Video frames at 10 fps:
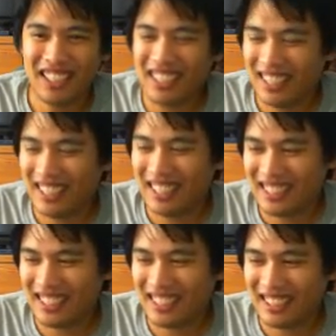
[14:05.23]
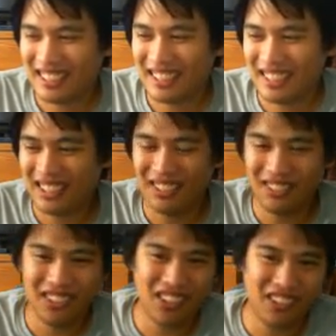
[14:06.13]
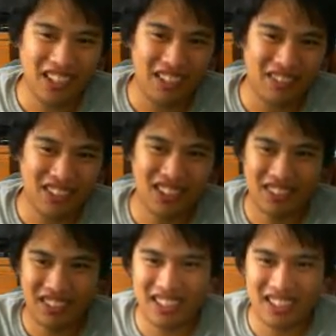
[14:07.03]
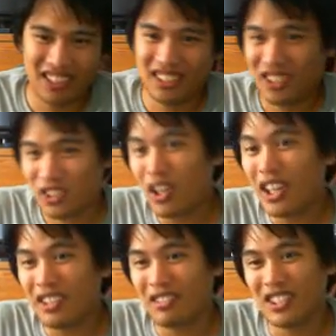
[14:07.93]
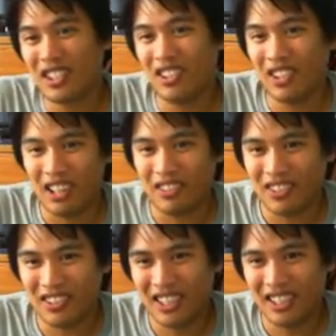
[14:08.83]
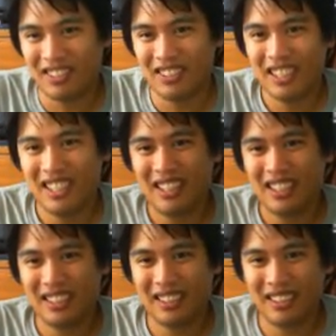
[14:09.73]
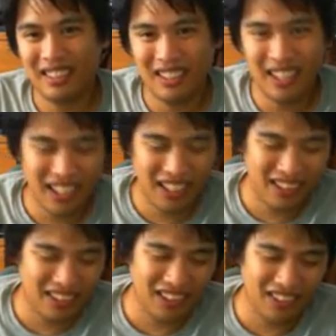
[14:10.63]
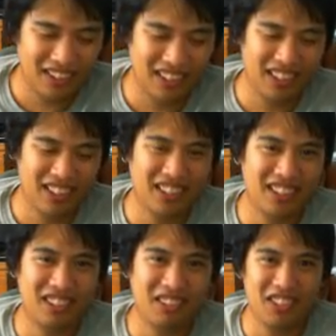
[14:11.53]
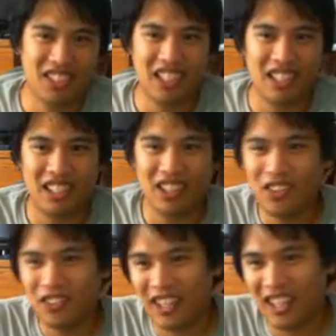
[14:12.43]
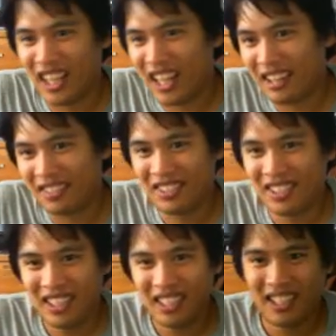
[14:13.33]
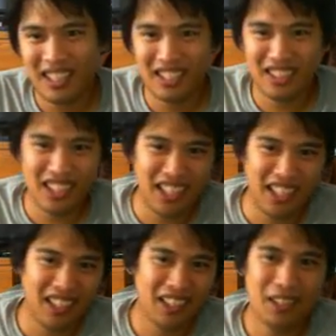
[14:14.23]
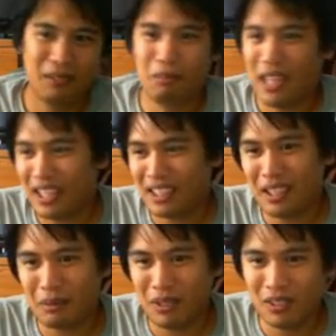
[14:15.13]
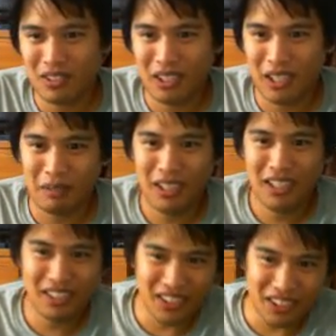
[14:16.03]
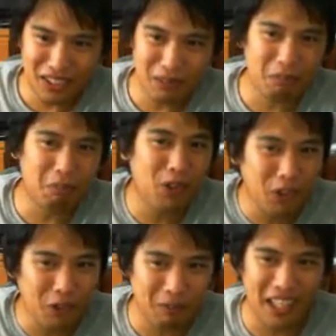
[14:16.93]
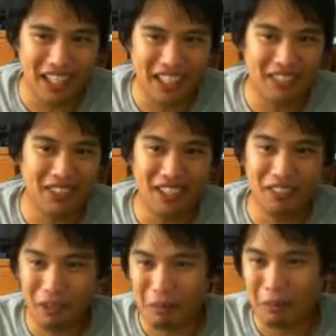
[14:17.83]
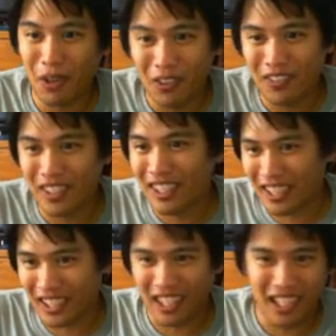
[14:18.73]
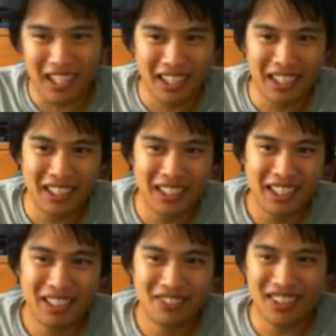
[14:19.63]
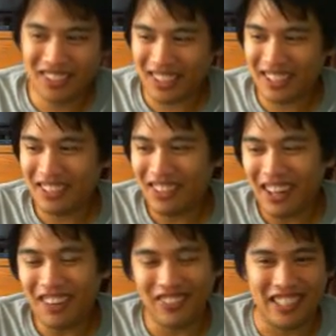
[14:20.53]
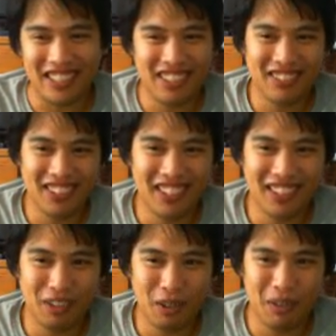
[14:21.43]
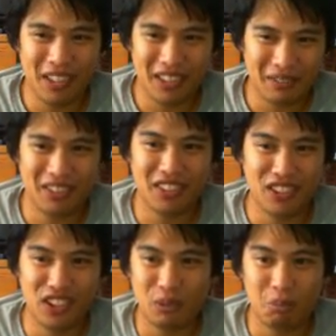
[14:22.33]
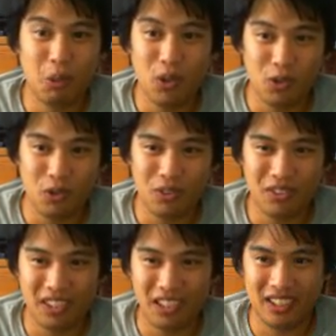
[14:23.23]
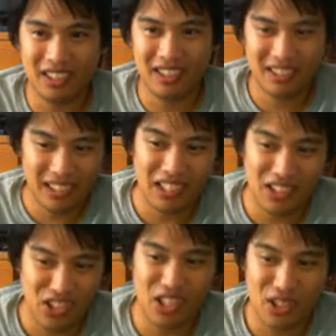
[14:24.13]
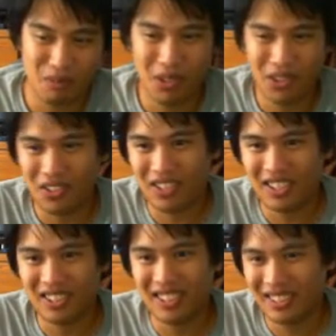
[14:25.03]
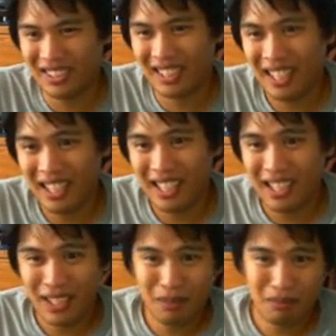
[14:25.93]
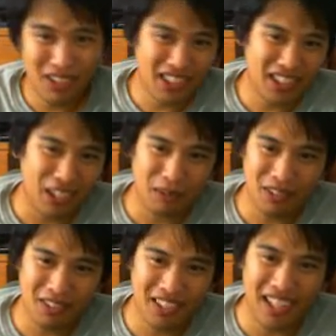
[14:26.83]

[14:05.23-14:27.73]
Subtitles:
It's just so low level. The striking was low level, you know. Ning, the only thing he knew how to throw was like an overhand left. And Yang backed up the whole time. There's all this movement. I mean, they were moving a lot, but there's like no offense. They wouldn't like throw a punch. Sometimes they just move. Like, they just move. It was pretty terrible.